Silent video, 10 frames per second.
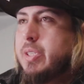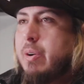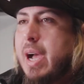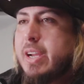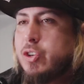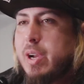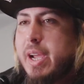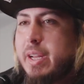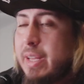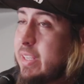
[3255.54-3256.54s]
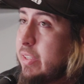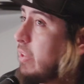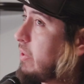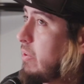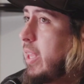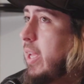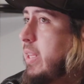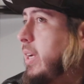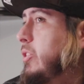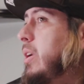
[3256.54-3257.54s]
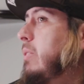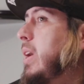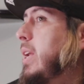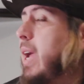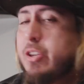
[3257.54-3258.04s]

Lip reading: So that's another gray line that I try and write.